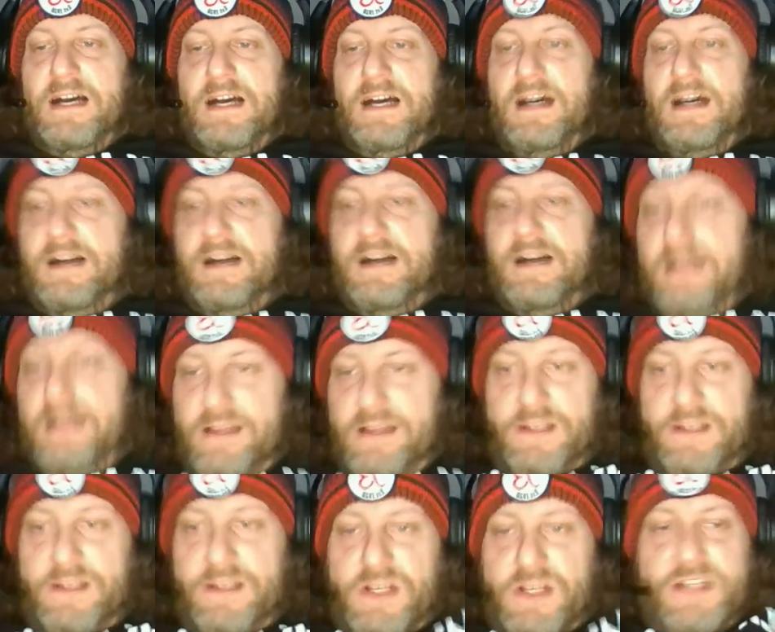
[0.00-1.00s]
uh,
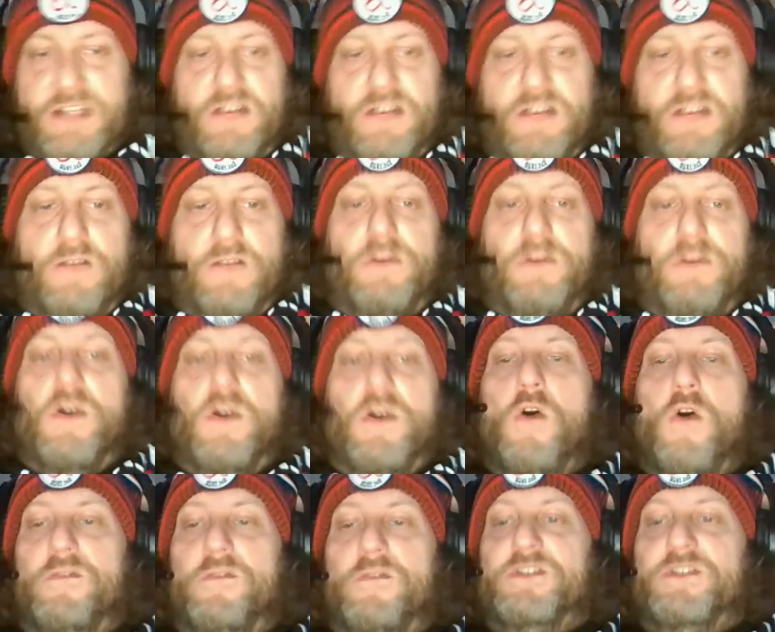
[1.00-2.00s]
Justin Herbert
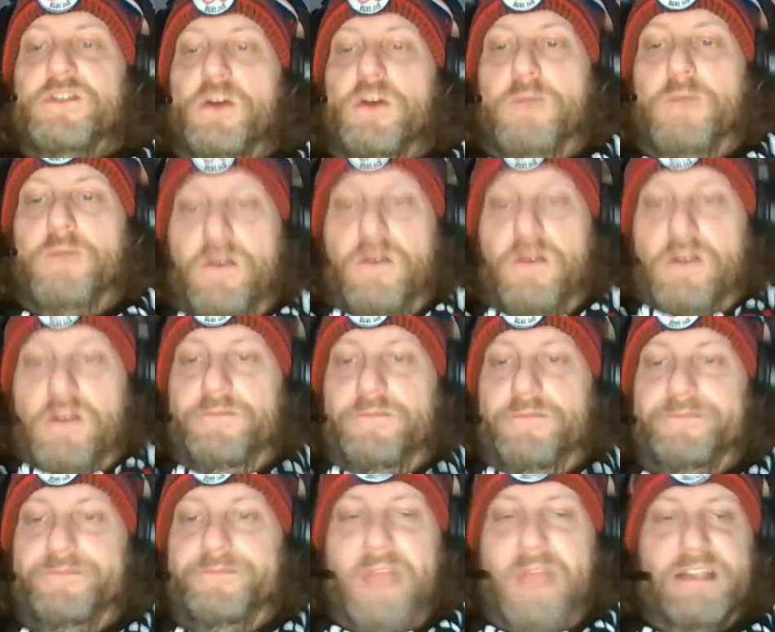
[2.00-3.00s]
over Joe Burrow,
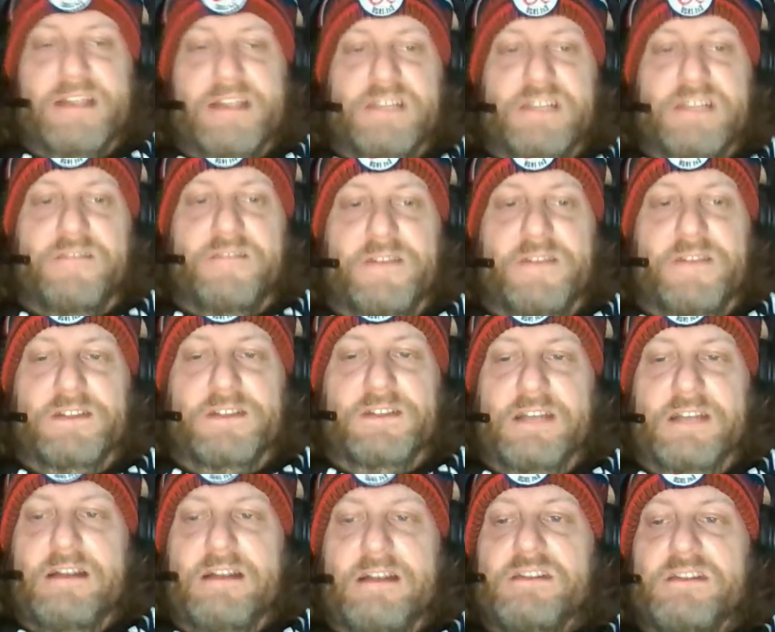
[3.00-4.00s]
as does the field here.